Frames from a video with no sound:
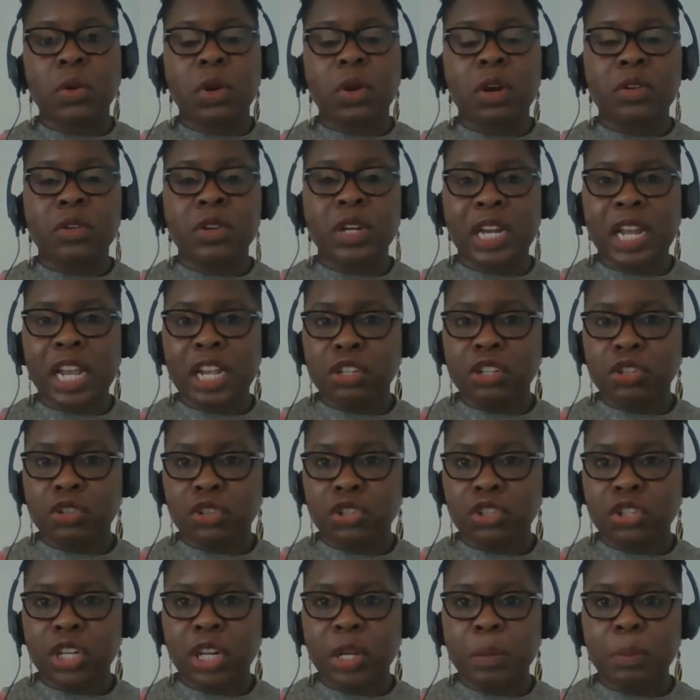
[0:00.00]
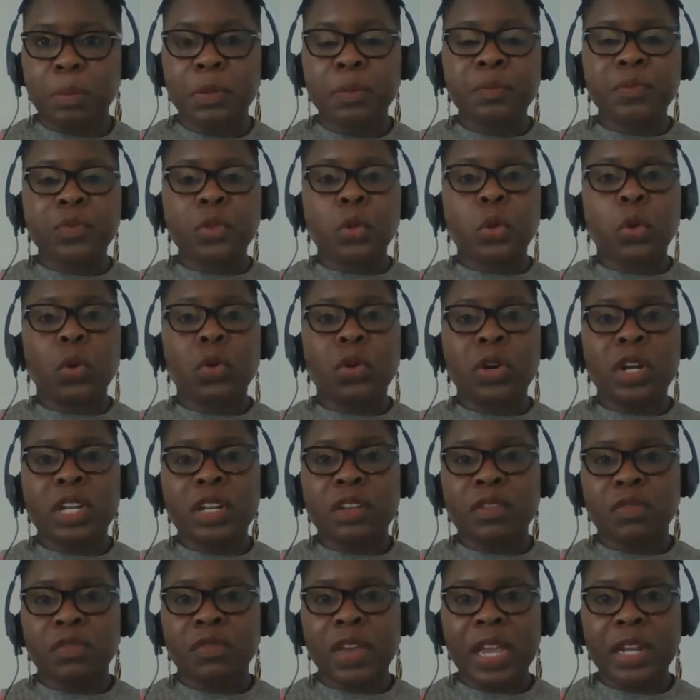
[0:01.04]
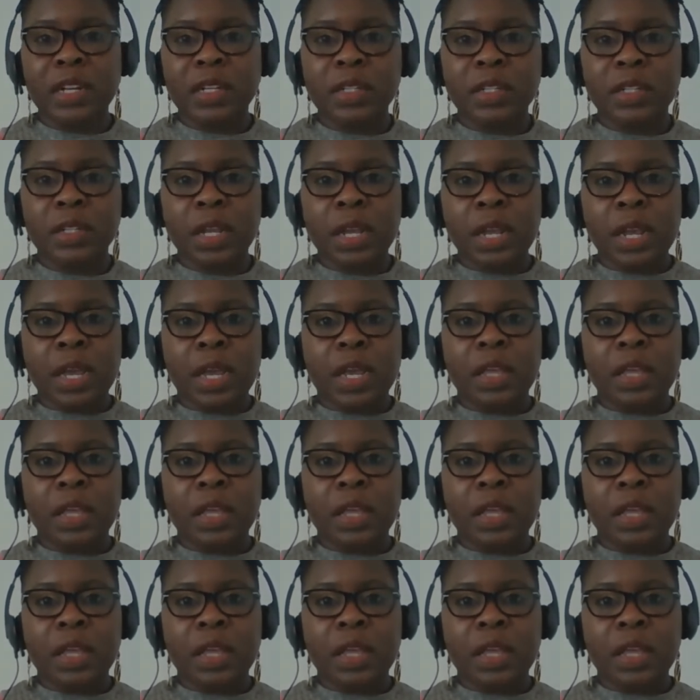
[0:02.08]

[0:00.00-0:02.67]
or a relationship or an event.